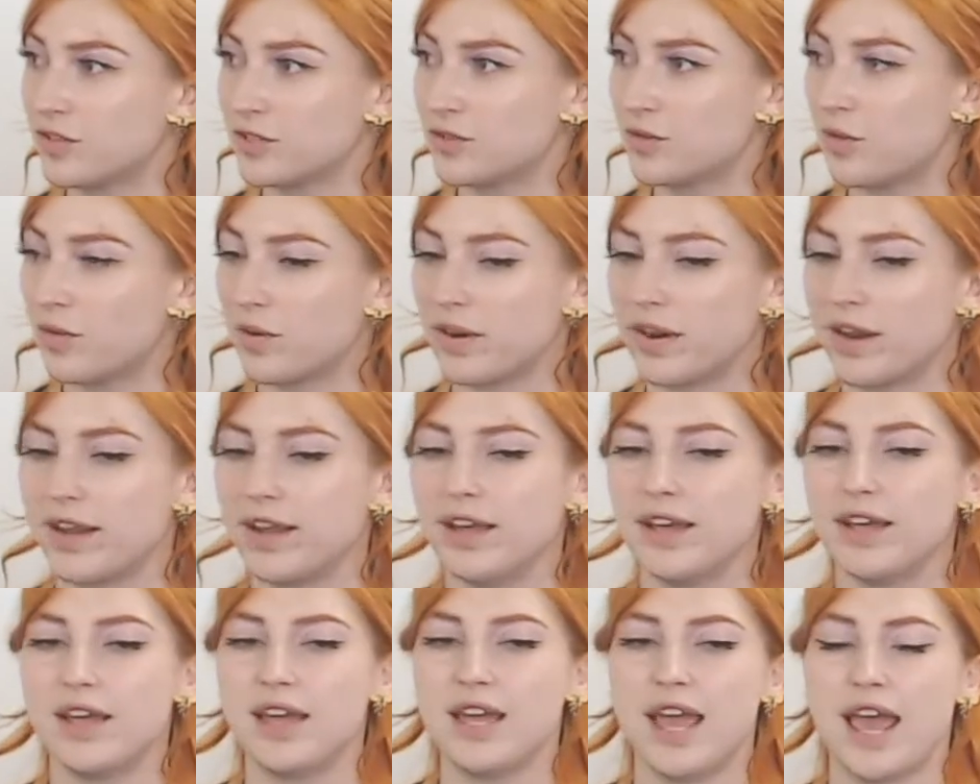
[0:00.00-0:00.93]
story.
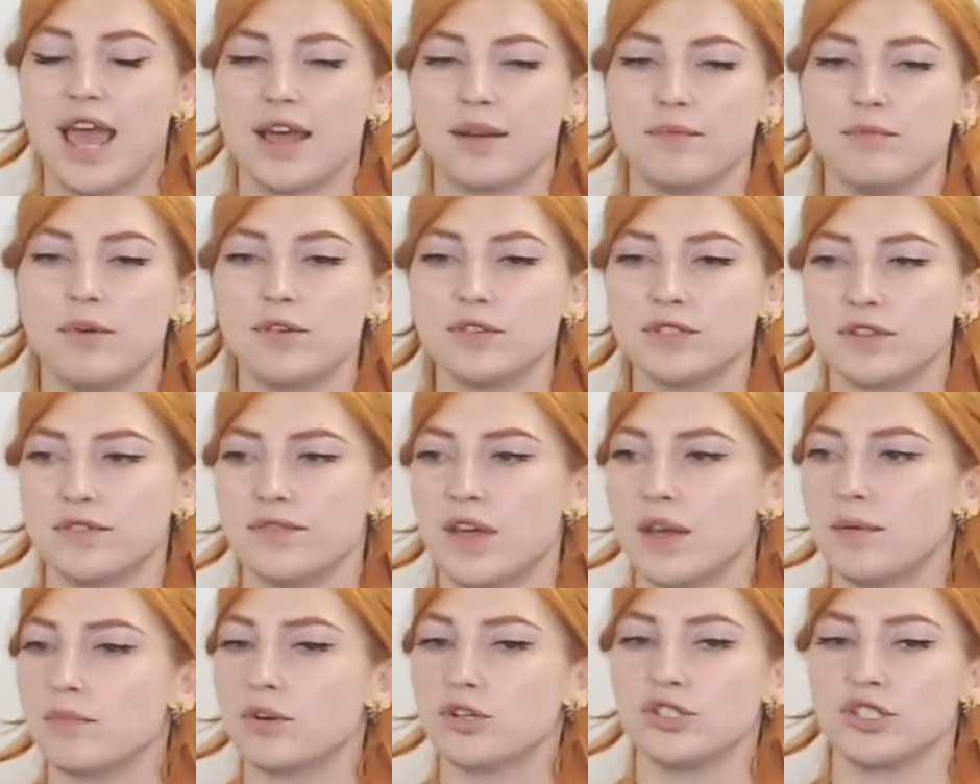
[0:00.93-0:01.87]
Right. And most of
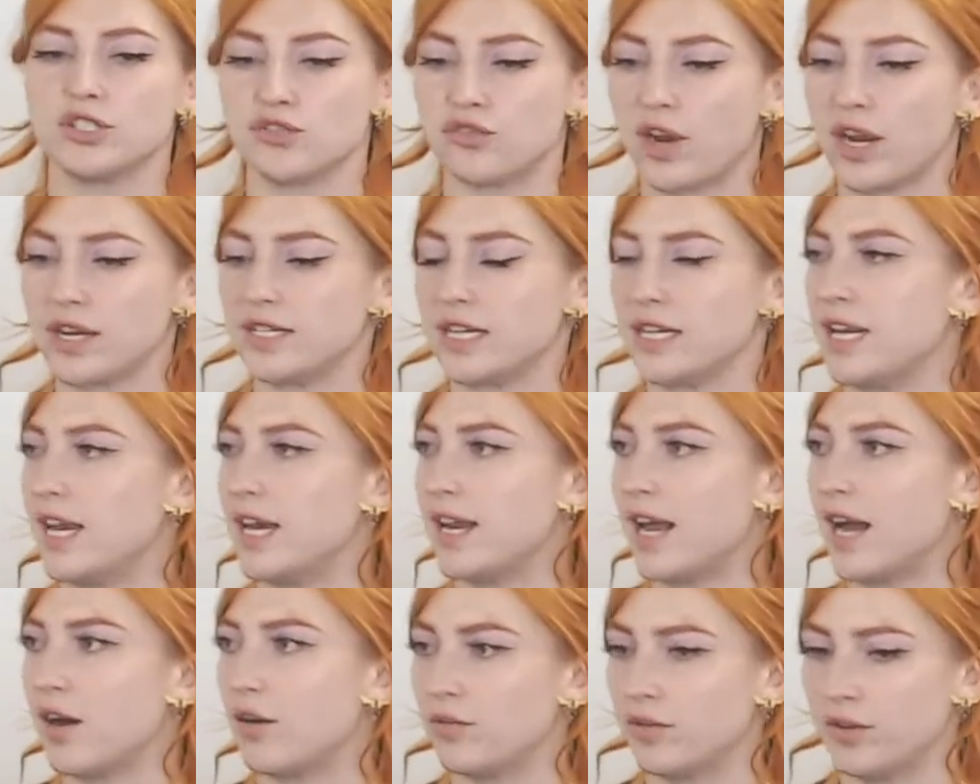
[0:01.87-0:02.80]
them are just trying to get
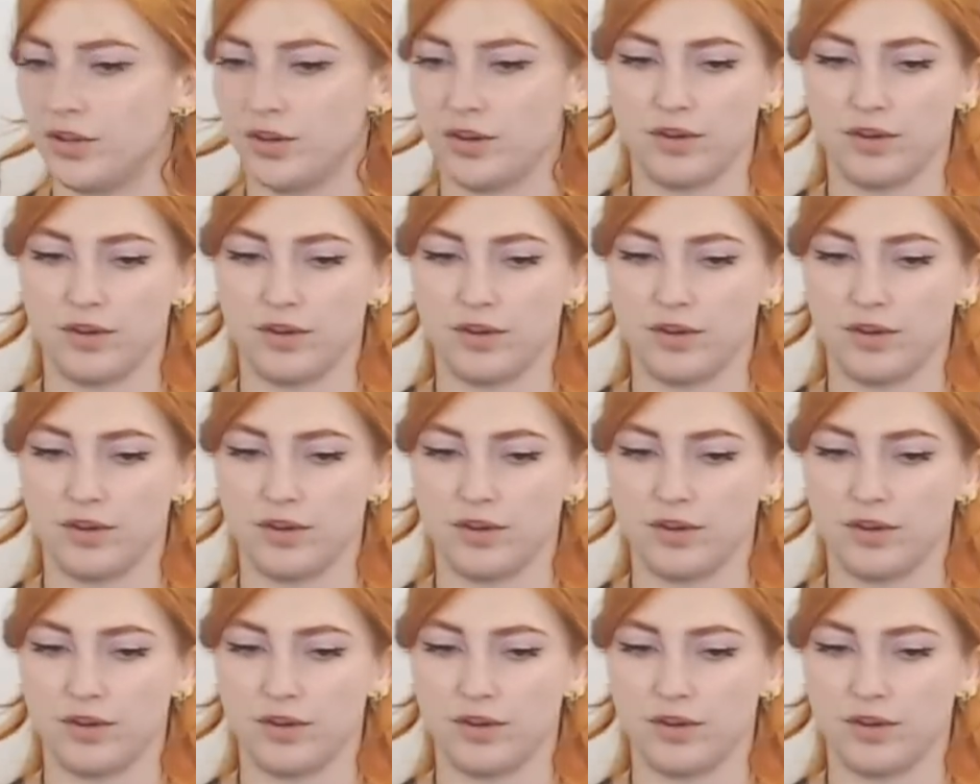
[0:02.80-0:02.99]
out,